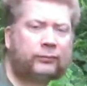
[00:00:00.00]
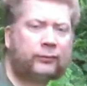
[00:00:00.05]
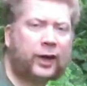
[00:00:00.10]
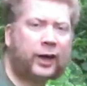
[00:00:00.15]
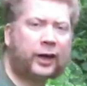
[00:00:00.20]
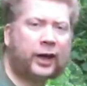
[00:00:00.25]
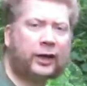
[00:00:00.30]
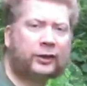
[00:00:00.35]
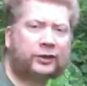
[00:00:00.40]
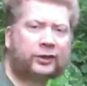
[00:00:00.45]

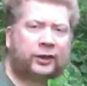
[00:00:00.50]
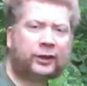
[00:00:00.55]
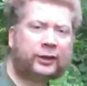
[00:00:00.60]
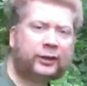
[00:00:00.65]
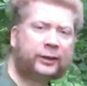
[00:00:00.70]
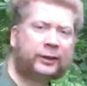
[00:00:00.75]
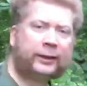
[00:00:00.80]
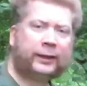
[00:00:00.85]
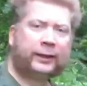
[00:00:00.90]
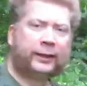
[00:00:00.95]
Hi guys,
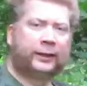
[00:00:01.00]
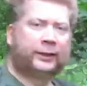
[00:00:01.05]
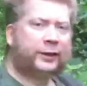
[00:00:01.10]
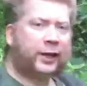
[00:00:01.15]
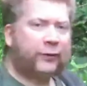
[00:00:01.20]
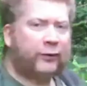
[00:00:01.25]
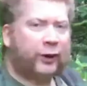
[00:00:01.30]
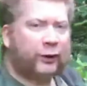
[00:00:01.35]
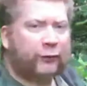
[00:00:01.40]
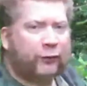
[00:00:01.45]

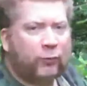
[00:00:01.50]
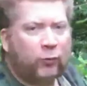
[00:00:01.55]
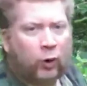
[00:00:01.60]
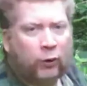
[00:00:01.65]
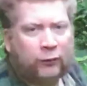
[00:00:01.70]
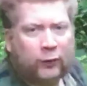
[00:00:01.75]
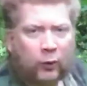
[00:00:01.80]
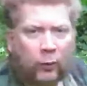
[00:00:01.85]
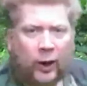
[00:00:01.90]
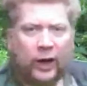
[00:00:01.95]
Dave here from
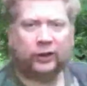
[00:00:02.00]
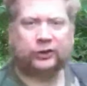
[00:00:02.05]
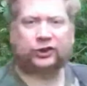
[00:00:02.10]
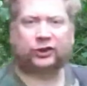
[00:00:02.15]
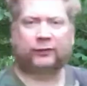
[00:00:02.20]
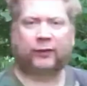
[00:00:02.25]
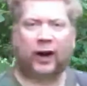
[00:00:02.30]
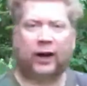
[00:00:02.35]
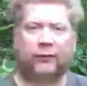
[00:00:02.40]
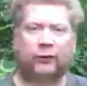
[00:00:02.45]
Wolf in the Wild
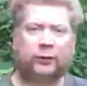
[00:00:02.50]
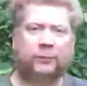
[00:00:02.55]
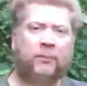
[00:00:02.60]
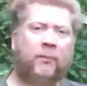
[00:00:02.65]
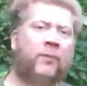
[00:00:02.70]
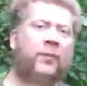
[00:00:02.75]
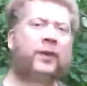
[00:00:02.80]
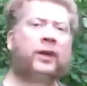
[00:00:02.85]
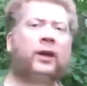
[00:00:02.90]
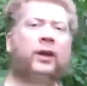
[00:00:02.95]
Survival
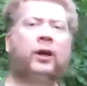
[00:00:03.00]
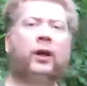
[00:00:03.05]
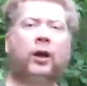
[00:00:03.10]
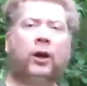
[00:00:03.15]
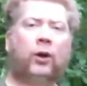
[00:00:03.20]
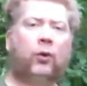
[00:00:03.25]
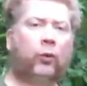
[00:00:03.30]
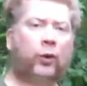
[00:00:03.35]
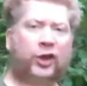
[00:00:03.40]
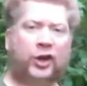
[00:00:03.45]

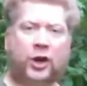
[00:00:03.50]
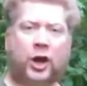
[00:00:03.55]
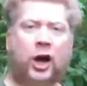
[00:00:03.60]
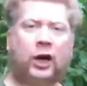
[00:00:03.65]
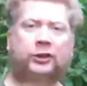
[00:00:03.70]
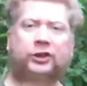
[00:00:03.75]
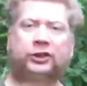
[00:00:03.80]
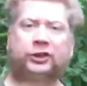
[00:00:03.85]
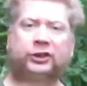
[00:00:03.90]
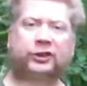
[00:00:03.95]
with a
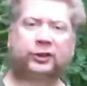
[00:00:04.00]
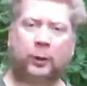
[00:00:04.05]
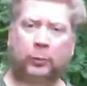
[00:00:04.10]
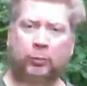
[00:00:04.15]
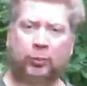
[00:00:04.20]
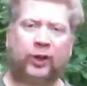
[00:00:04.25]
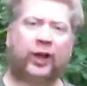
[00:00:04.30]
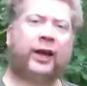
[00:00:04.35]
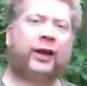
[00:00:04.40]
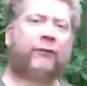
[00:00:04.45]
noxious
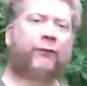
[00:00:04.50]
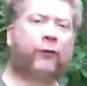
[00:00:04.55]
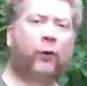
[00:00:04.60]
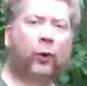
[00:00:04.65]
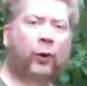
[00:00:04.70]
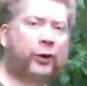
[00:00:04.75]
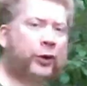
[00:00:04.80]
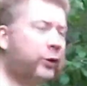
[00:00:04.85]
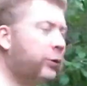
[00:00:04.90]
plant for